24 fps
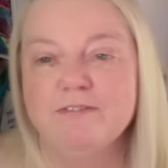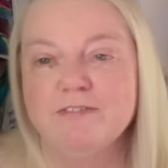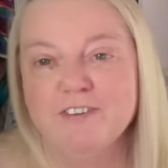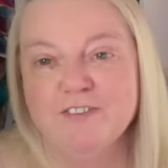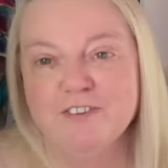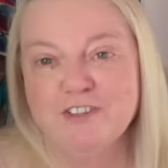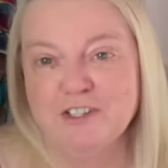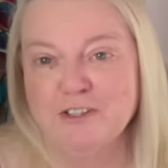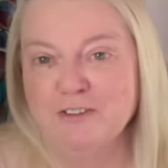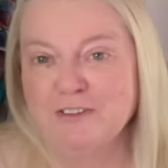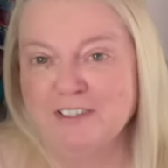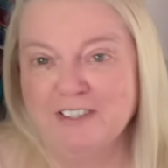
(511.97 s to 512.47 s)
if I
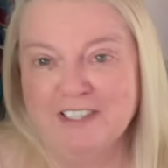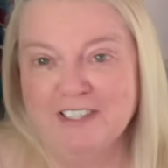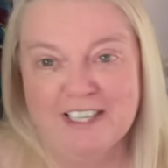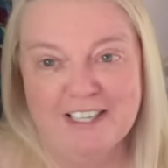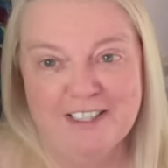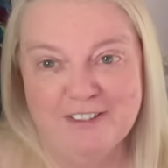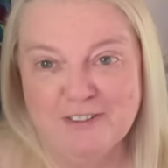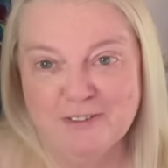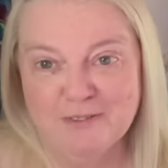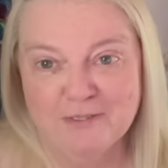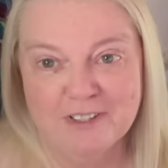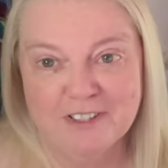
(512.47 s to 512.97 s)
don't
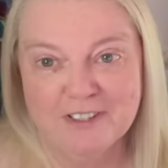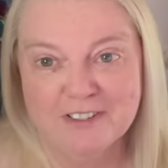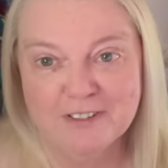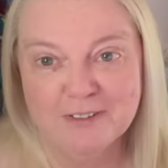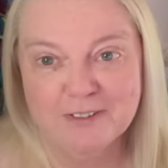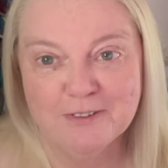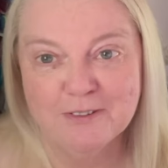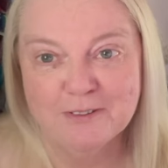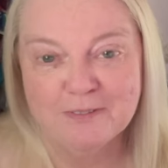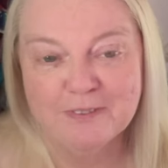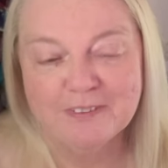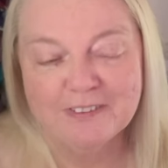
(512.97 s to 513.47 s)
need to undo
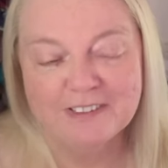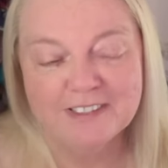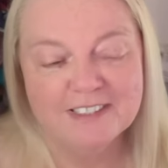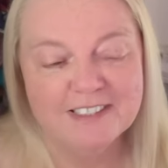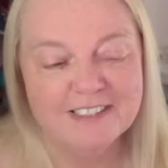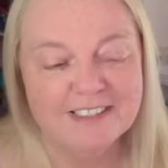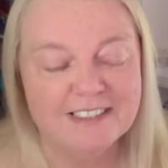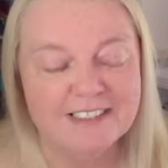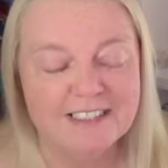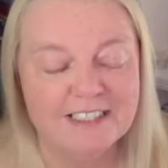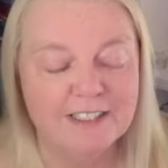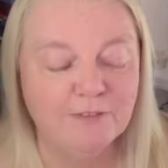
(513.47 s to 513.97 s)
them, I'm going
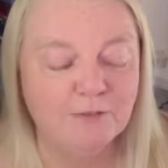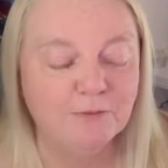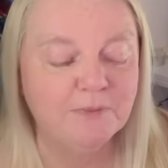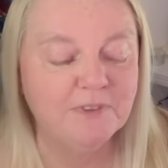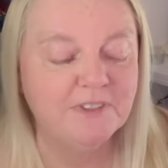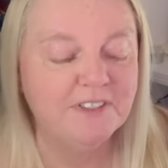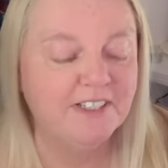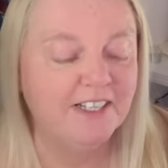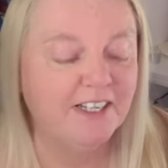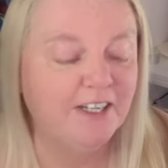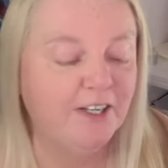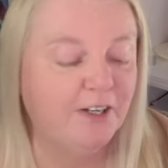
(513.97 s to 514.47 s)
to leave them as
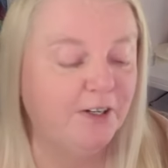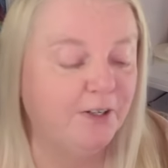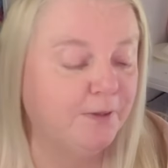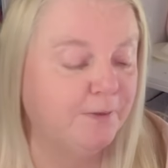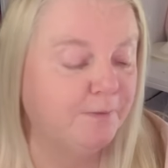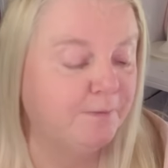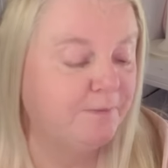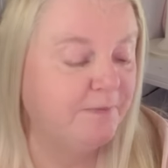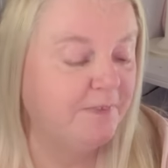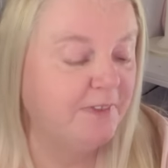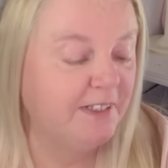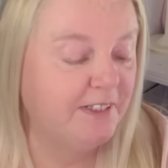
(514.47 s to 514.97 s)
they are.
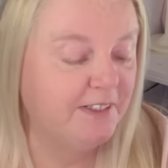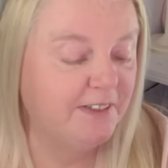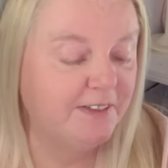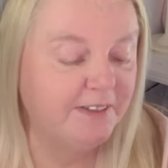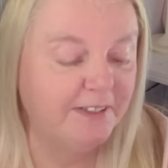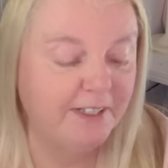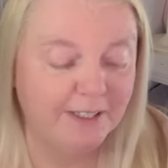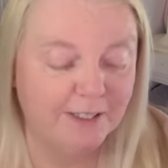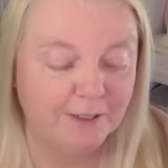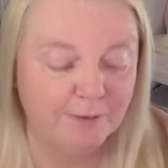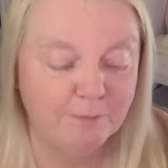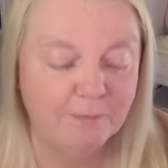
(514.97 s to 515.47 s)
And
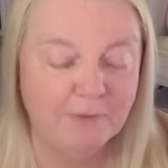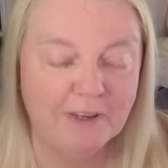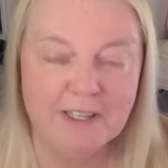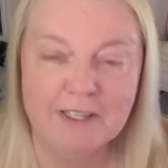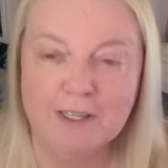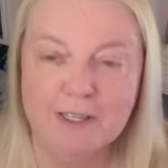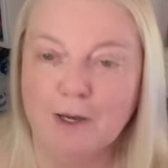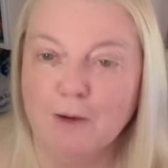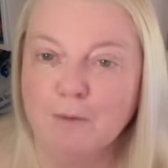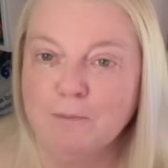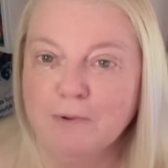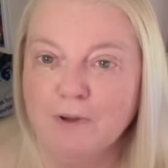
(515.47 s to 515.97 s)
they can make
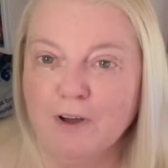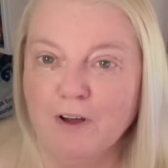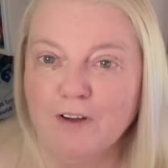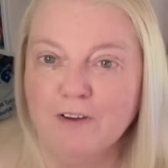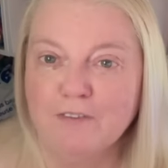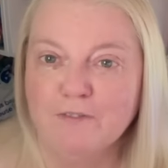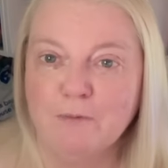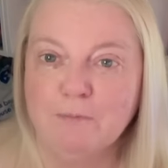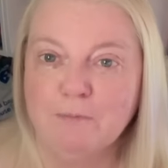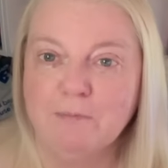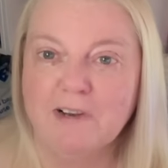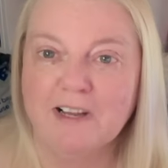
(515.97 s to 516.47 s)
up part
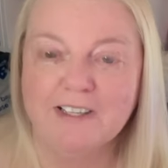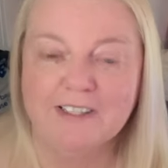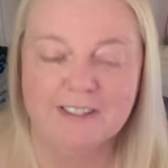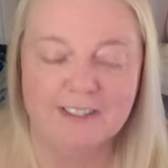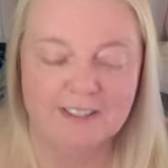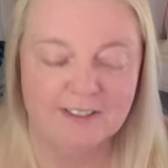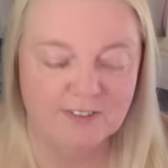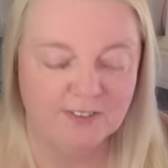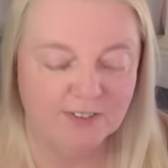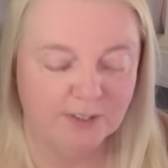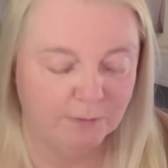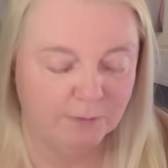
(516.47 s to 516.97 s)
of a
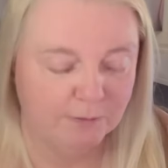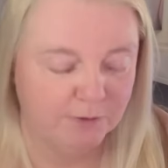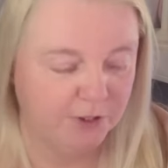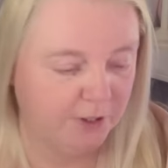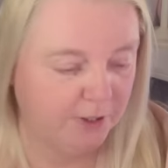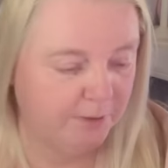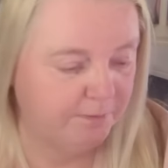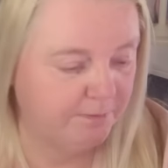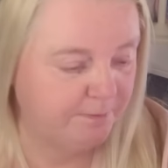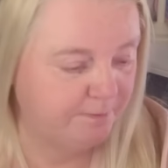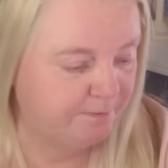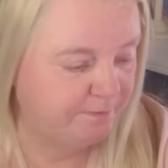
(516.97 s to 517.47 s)
blanket
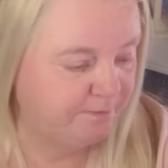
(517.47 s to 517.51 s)
sometime.